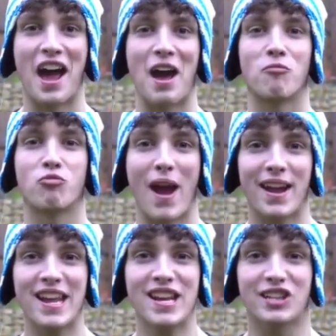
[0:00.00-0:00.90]
and I am
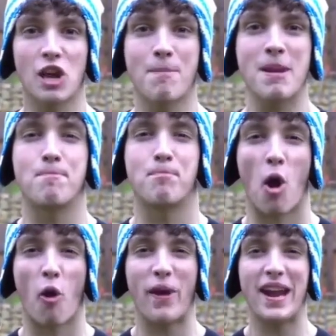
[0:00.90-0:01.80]
ready to be
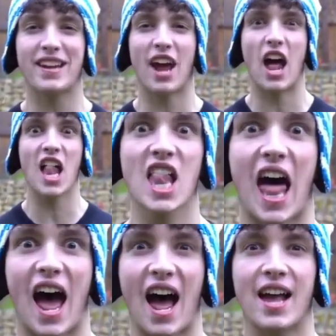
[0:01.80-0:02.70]
buried
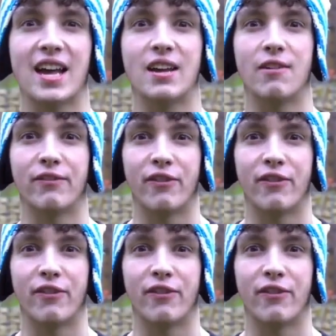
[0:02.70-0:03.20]
alive.